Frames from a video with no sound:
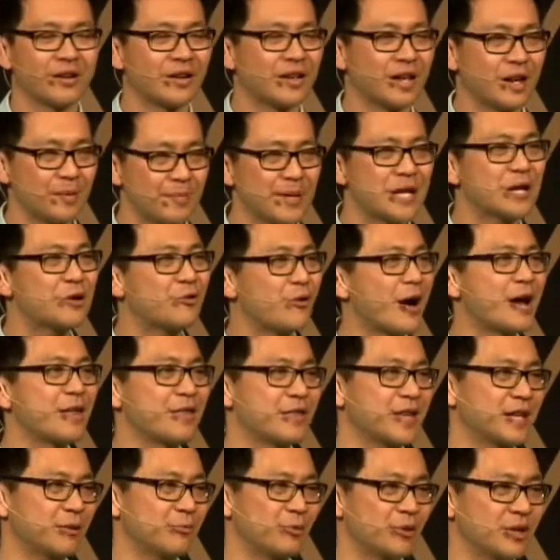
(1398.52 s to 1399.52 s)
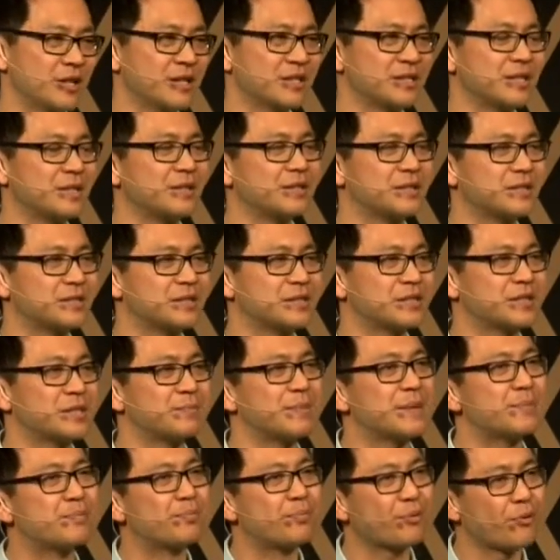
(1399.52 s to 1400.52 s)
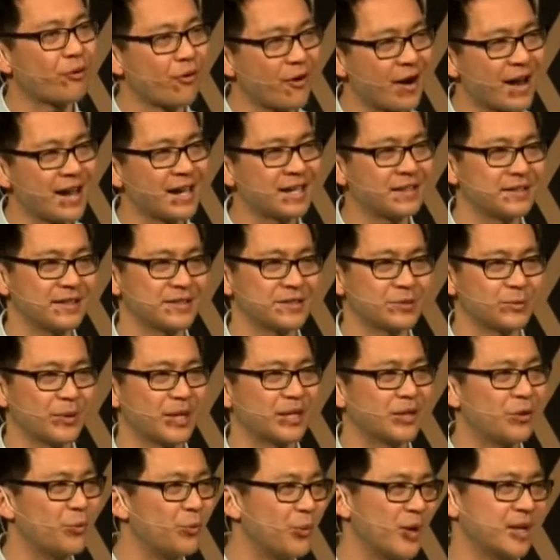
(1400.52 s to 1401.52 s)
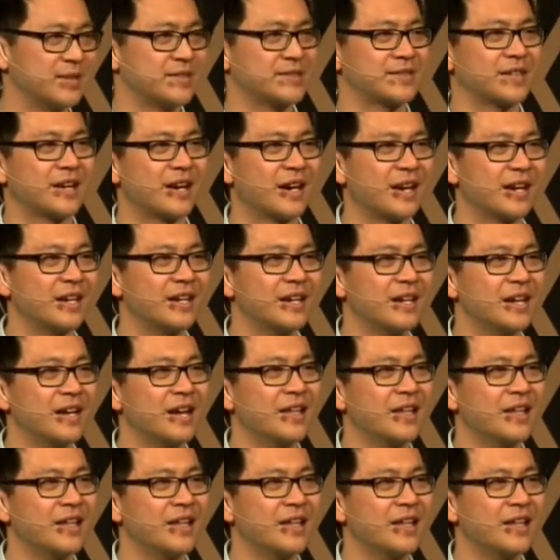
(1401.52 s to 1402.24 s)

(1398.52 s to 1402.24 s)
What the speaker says: It'd be a great thing, wouldn't it, to be praying this week on Wednesday